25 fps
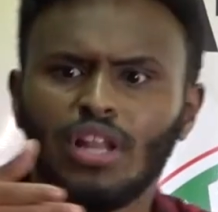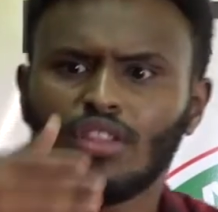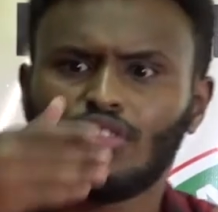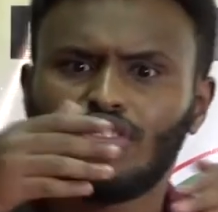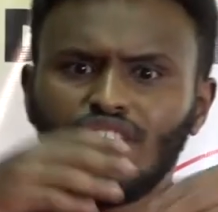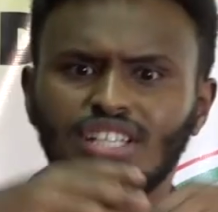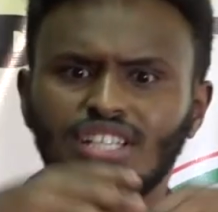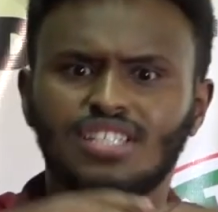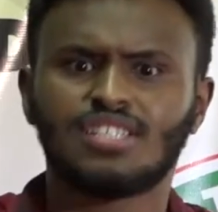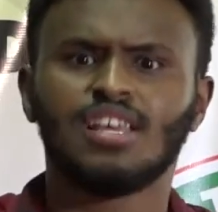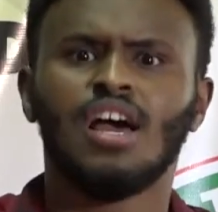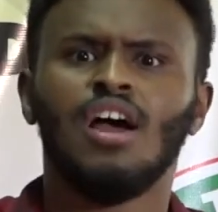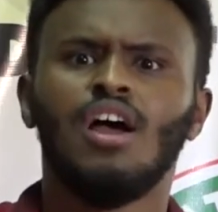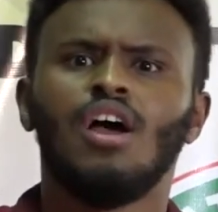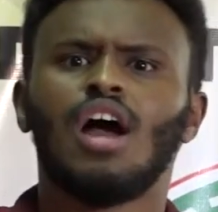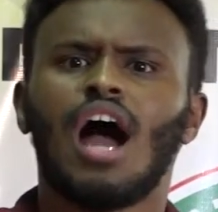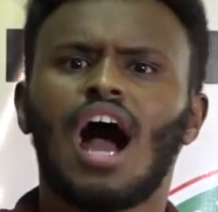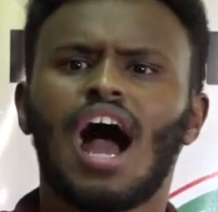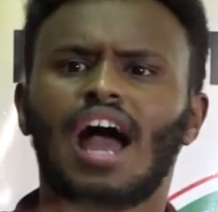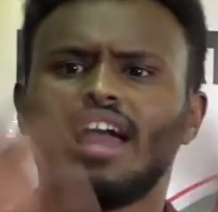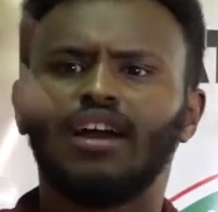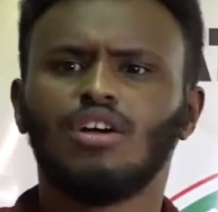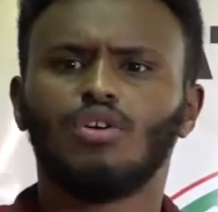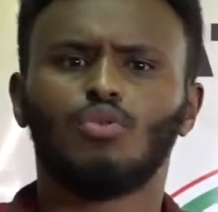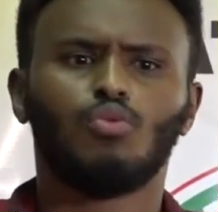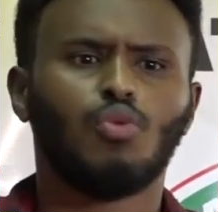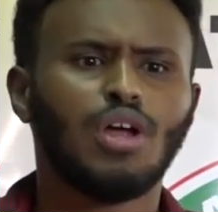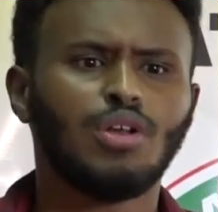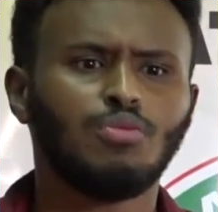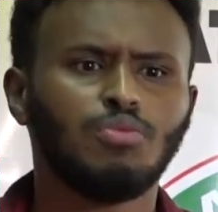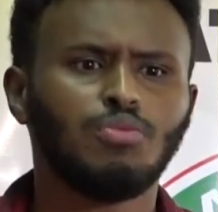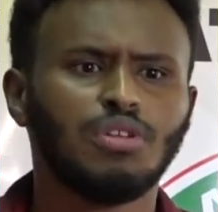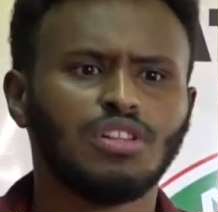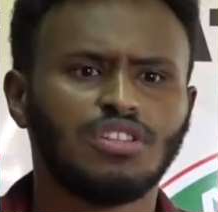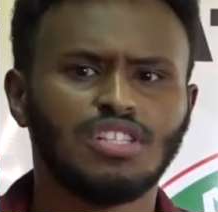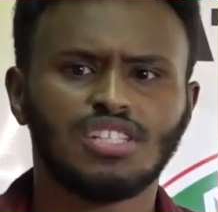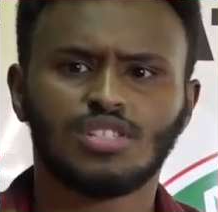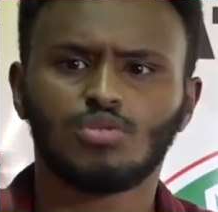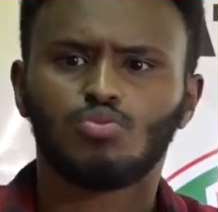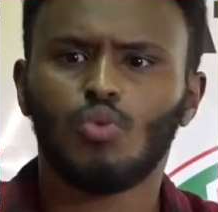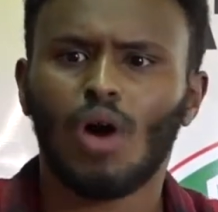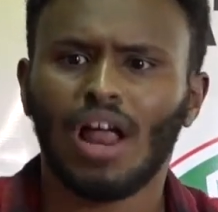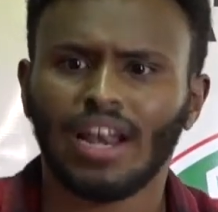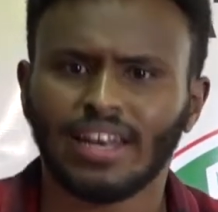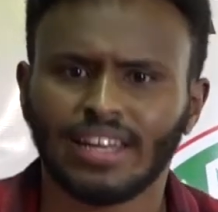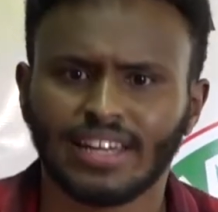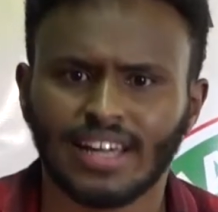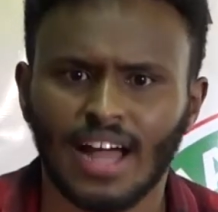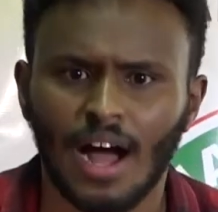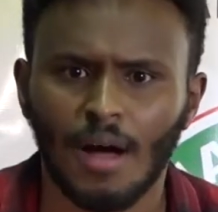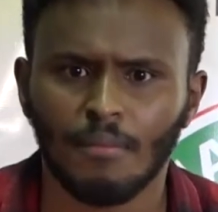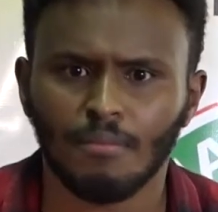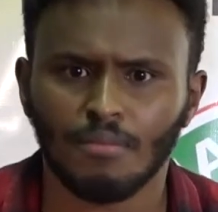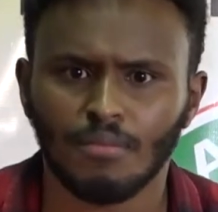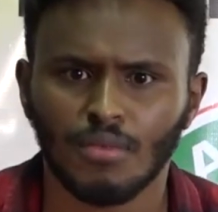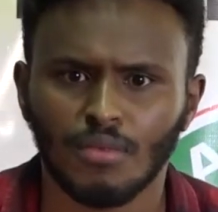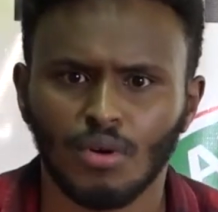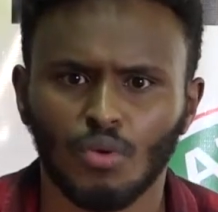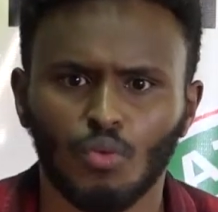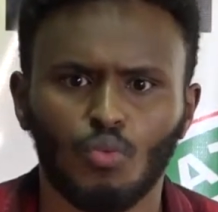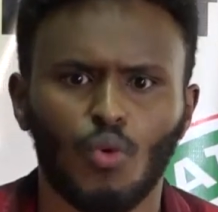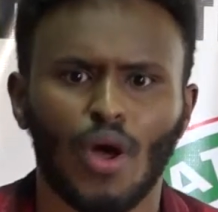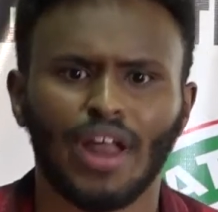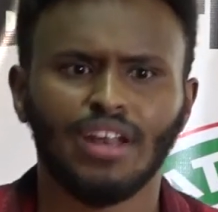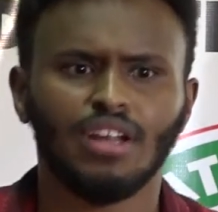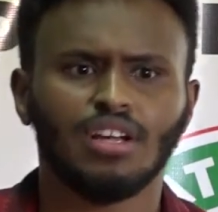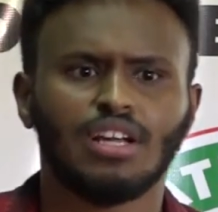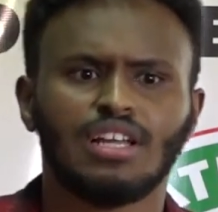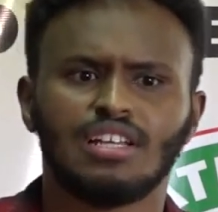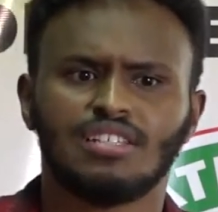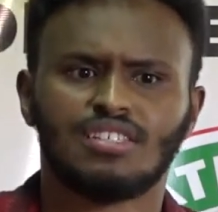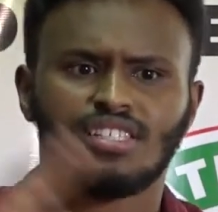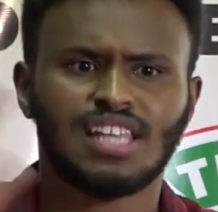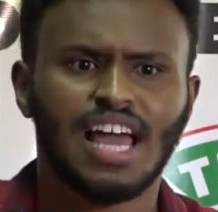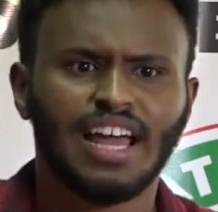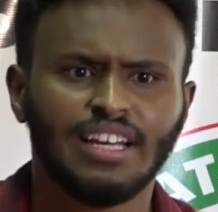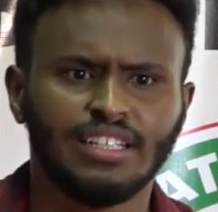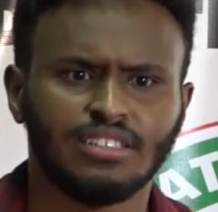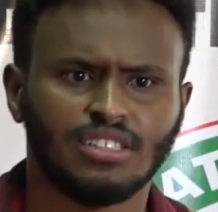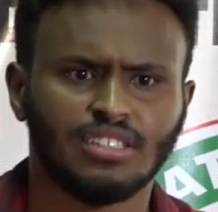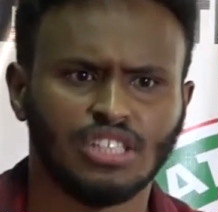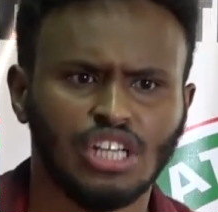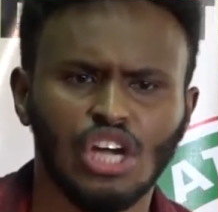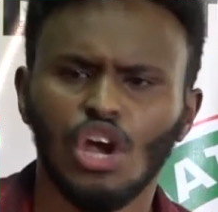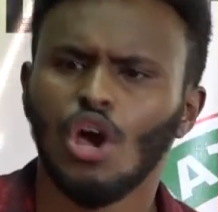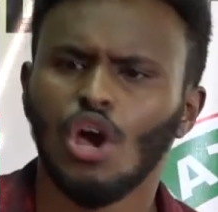this world come when Christianity